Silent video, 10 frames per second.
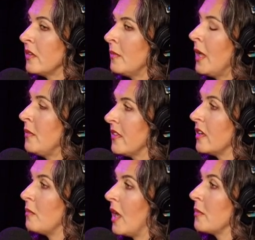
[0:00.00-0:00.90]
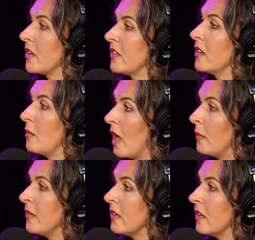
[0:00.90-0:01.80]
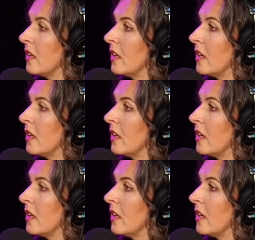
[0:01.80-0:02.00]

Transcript: sometimes single moms are single moms,